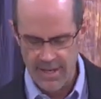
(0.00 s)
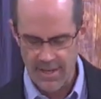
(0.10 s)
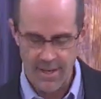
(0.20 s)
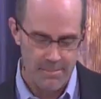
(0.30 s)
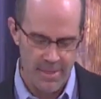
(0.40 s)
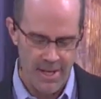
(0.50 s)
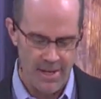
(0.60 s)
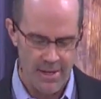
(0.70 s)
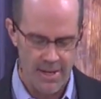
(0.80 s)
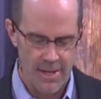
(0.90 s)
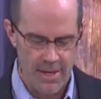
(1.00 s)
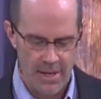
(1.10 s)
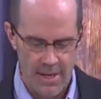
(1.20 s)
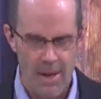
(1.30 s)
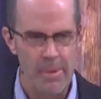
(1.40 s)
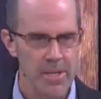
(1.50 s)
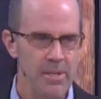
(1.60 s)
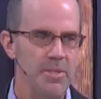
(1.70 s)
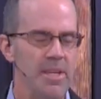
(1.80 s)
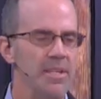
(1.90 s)
And I'm, I'm going to
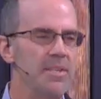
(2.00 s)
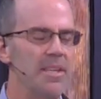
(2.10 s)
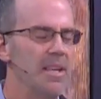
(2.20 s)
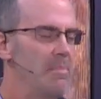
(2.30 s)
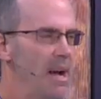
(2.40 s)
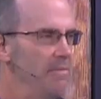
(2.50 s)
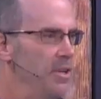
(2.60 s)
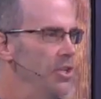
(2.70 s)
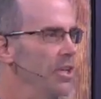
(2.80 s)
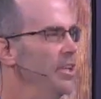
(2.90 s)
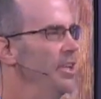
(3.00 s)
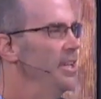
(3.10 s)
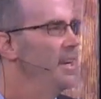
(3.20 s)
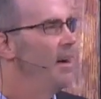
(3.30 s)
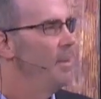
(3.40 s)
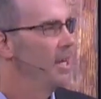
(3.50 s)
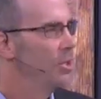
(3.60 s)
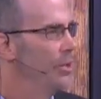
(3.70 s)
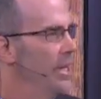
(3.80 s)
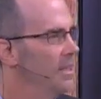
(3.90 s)
use his because I'm after your good, not my
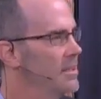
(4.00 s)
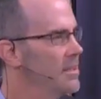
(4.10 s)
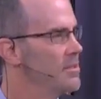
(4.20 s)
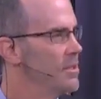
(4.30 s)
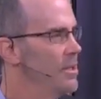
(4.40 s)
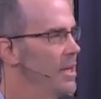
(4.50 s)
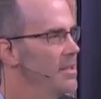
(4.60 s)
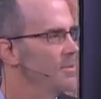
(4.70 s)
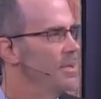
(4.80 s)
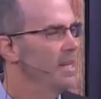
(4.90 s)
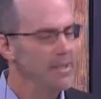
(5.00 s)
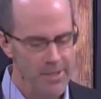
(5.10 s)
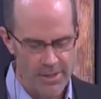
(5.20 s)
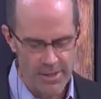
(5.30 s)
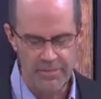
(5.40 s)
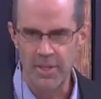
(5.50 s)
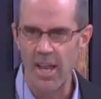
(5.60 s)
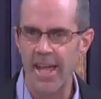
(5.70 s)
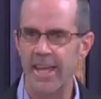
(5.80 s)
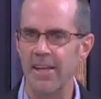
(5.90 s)
glory. So I just want you to know if you
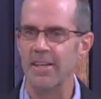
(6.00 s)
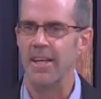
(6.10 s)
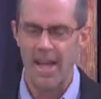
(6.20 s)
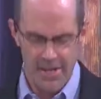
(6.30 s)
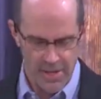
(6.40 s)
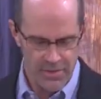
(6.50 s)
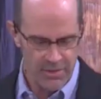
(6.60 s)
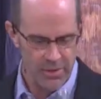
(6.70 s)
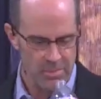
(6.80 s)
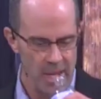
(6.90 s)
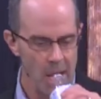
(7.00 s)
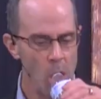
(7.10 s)
like it, it had nothing to do with me.